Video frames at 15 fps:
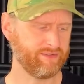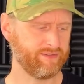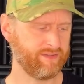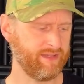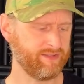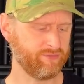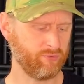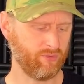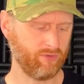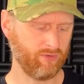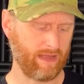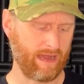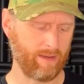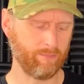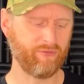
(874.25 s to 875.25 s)
This will
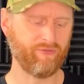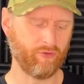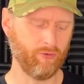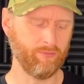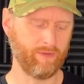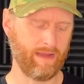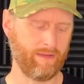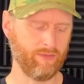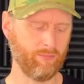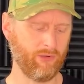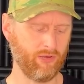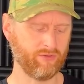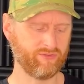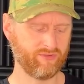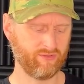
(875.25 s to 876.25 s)
outperform them out of the
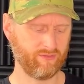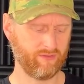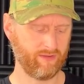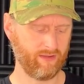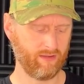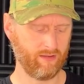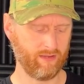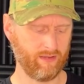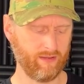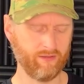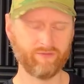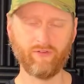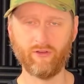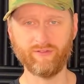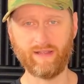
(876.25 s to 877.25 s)
box as
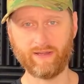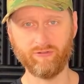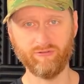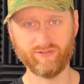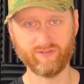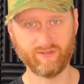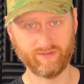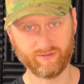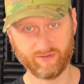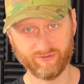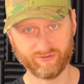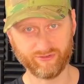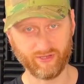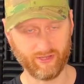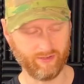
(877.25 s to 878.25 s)
far as accuracy is
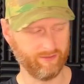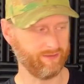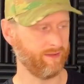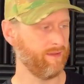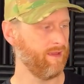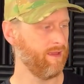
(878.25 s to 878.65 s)
concerned.